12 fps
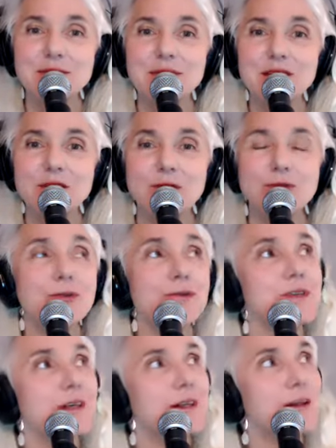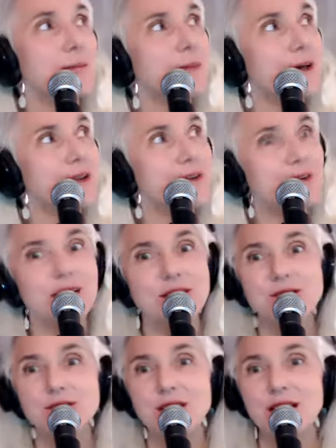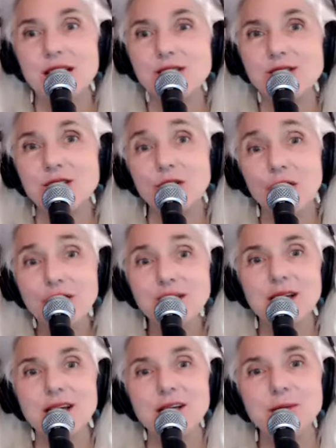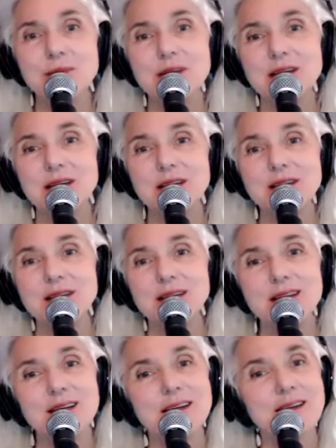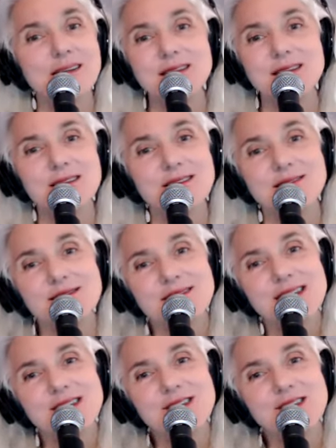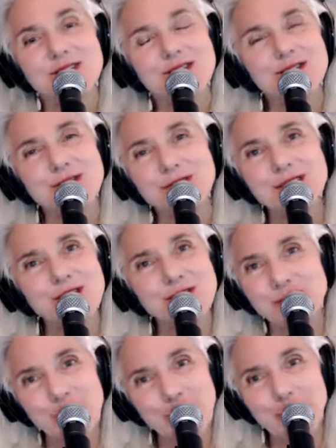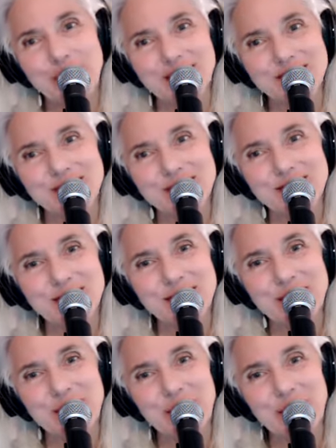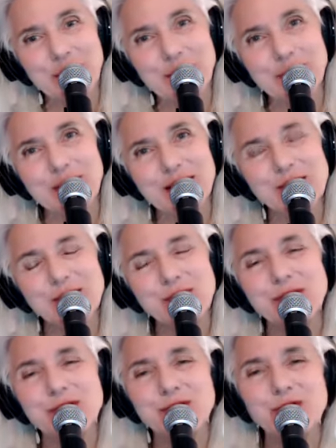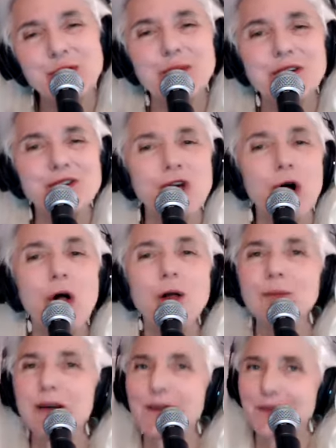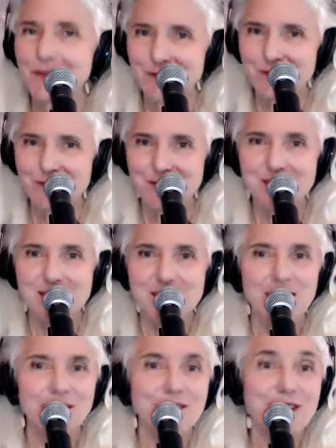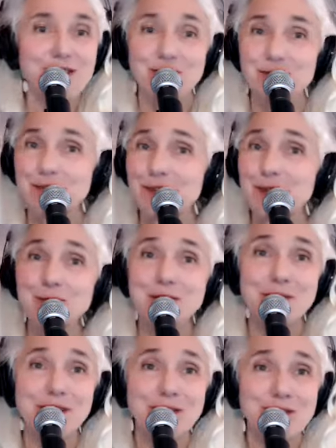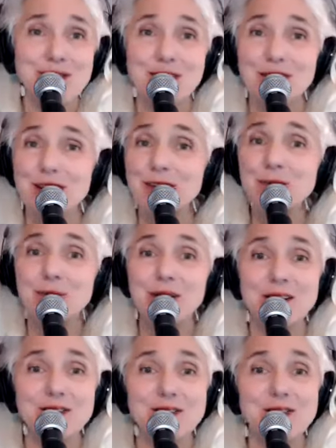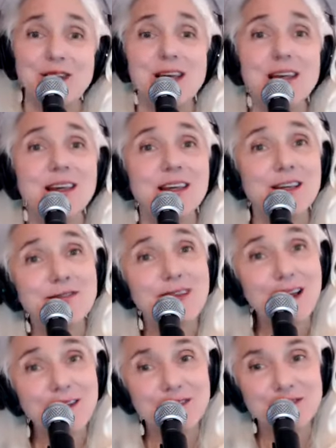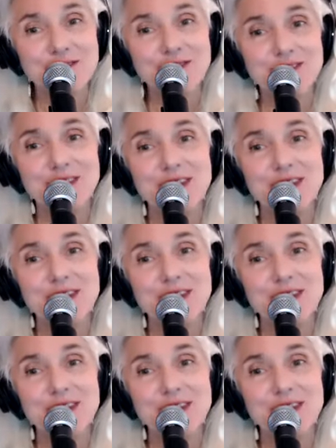you know, losing the mother as an archetype, it's losing so much, you know. It's losing so much. All mothers of this earth, human mothers and otherwise, give life.